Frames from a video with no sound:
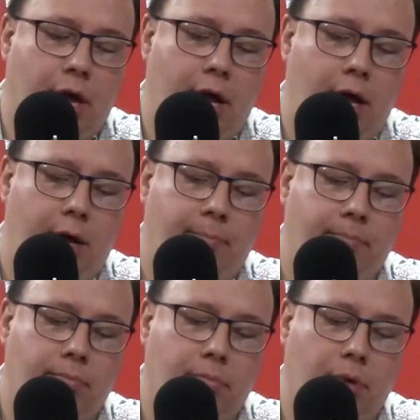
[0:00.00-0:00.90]

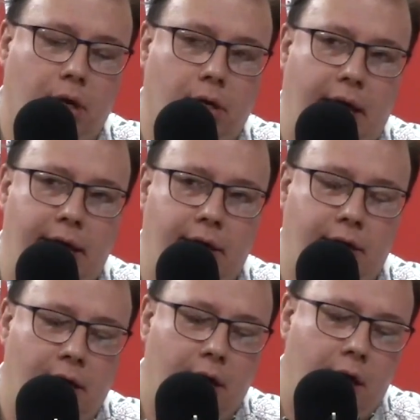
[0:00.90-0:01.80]

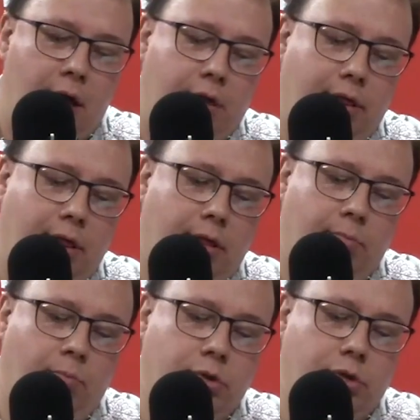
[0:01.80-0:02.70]
Ian,
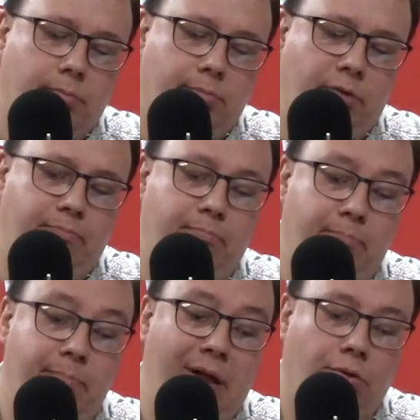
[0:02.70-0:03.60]

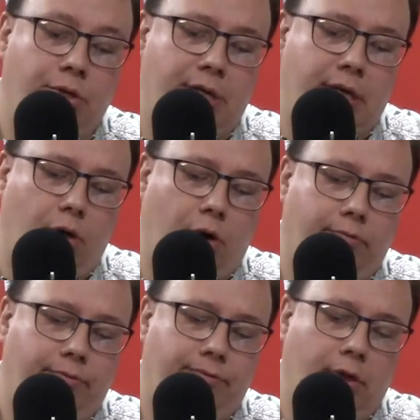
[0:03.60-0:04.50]
Milner's had a lot
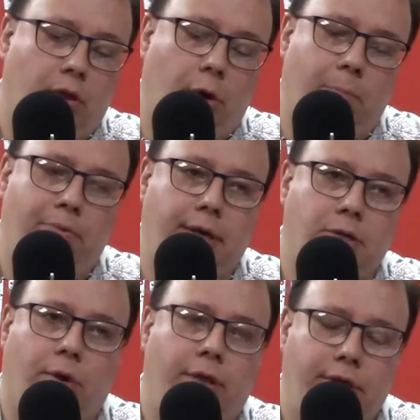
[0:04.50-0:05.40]
of
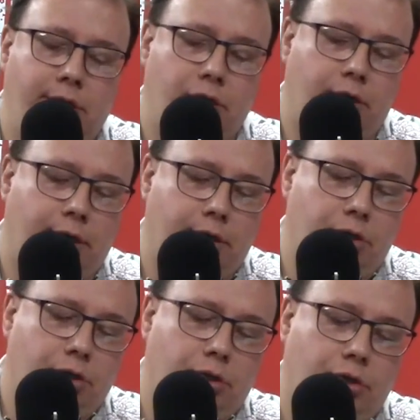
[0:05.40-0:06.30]
praise. What I think's interesting,
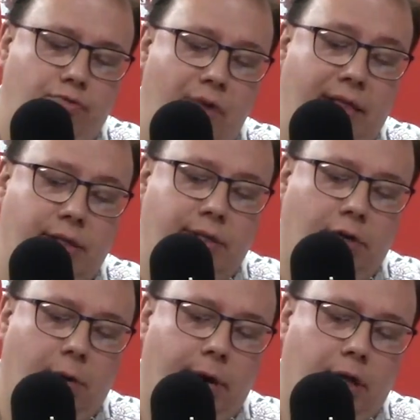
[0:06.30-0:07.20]
just
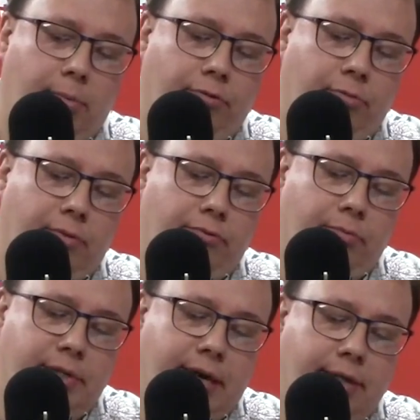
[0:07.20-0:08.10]
relatively quickly, but
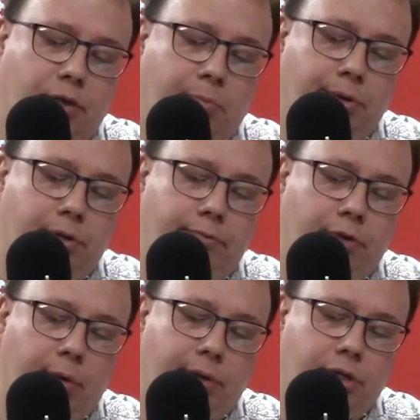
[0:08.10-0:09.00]
from a tactical point of
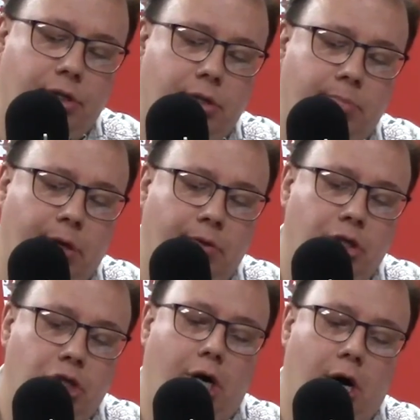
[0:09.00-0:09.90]
view, is
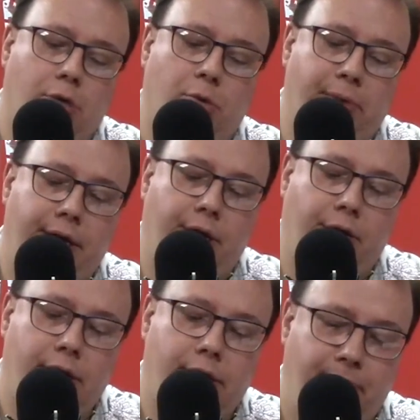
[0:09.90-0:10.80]
Milner's charged with being
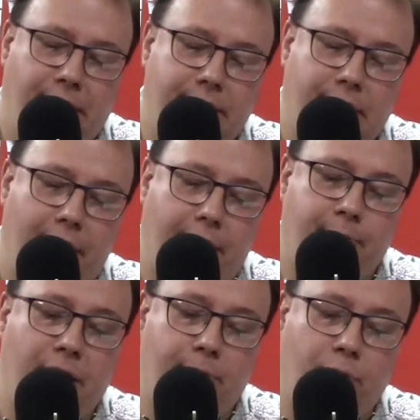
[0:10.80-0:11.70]
aggressive, being direct,
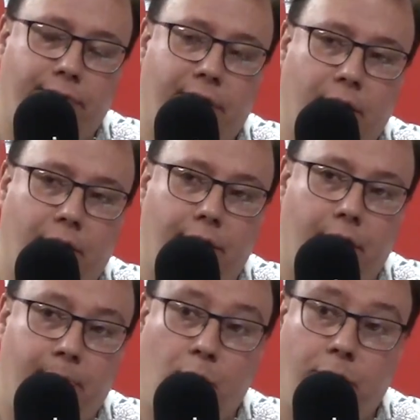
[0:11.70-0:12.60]
being more final
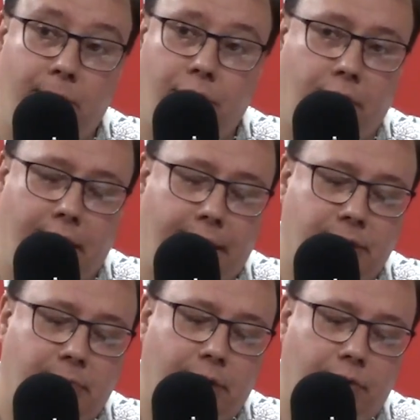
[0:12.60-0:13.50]
third. Both Milner and
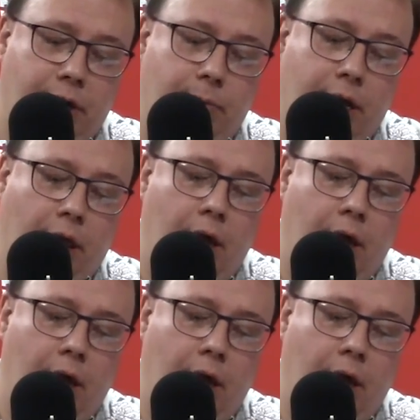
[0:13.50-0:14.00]
Keita play really well.